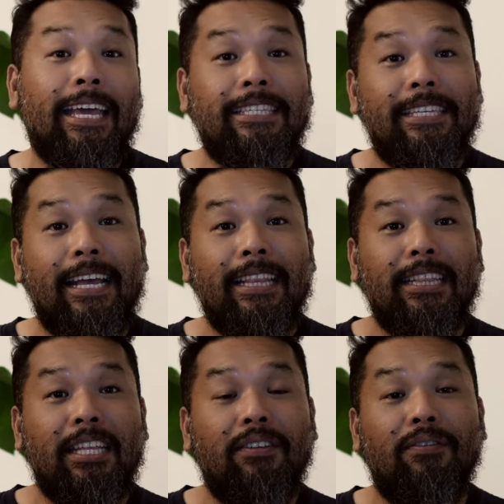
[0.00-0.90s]

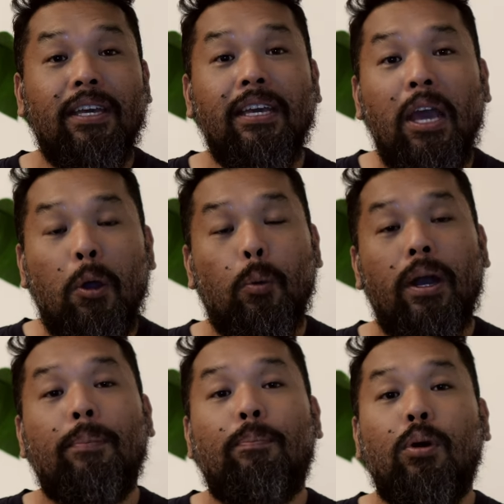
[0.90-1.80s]
Asiatic T V,
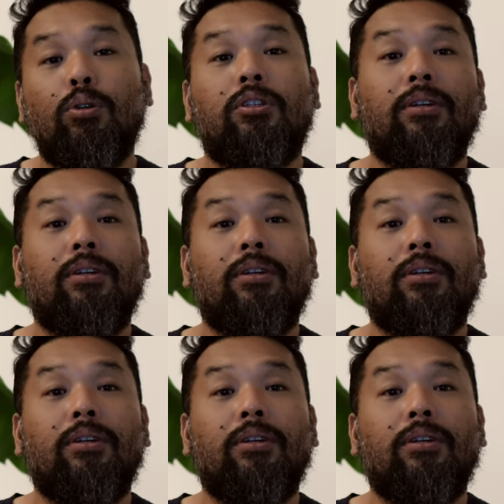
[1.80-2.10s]
where I post